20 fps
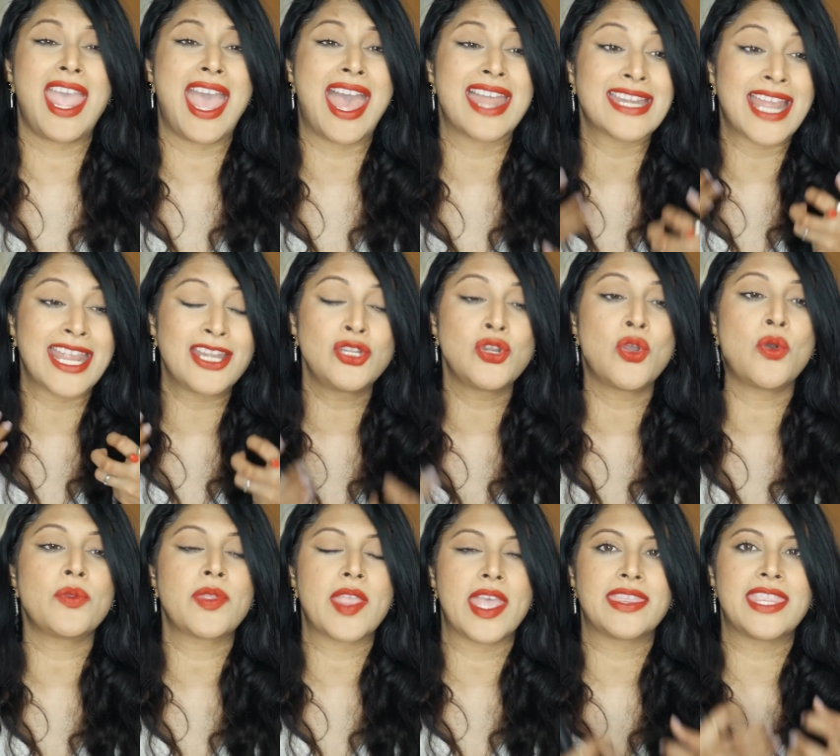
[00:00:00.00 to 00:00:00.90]
And I
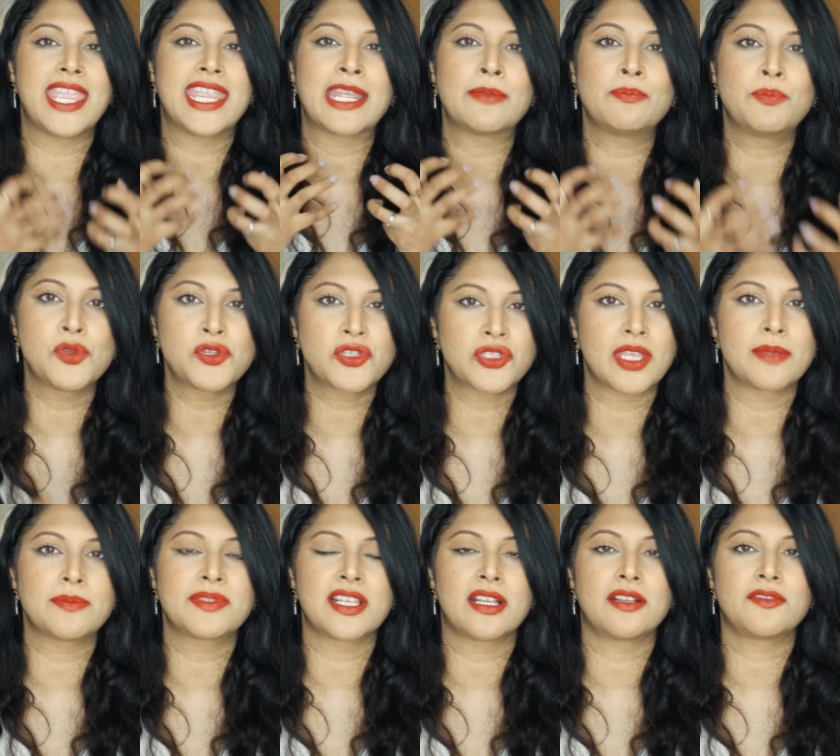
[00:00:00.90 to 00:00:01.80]
know that they can push
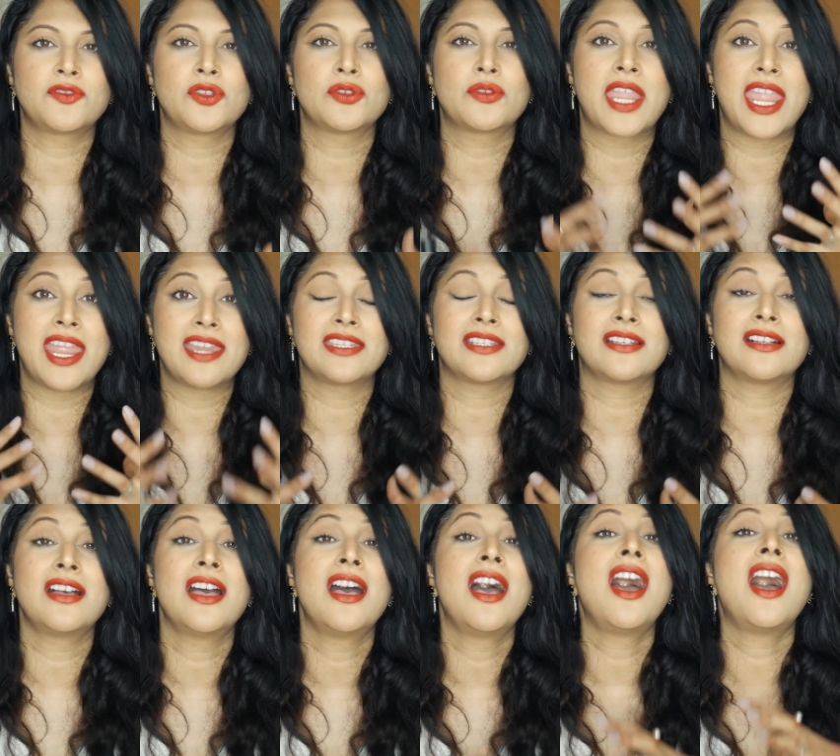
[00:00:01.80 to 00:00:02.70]
themselves to
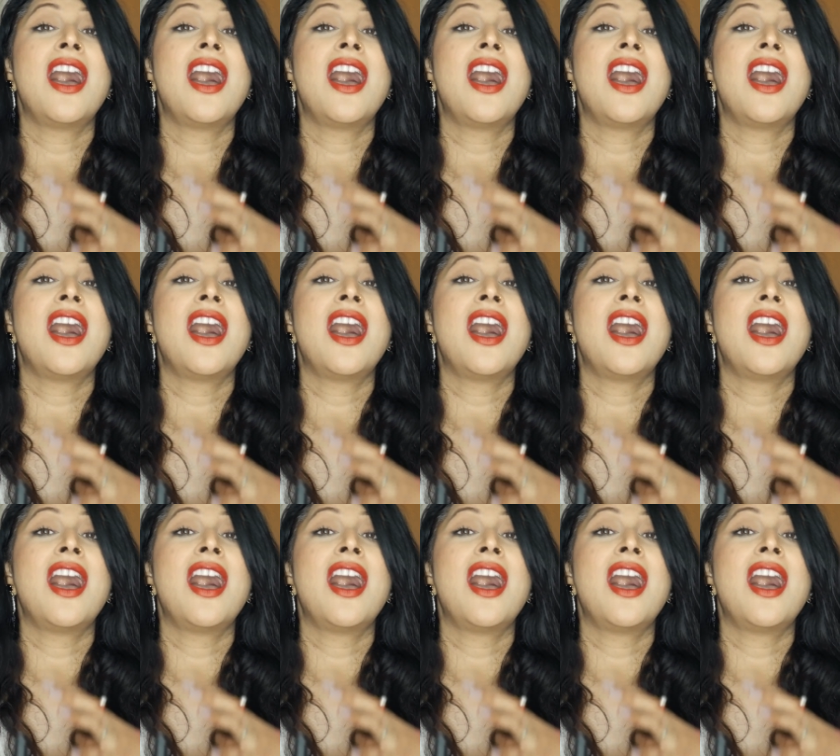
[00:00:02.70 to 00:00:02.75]
cater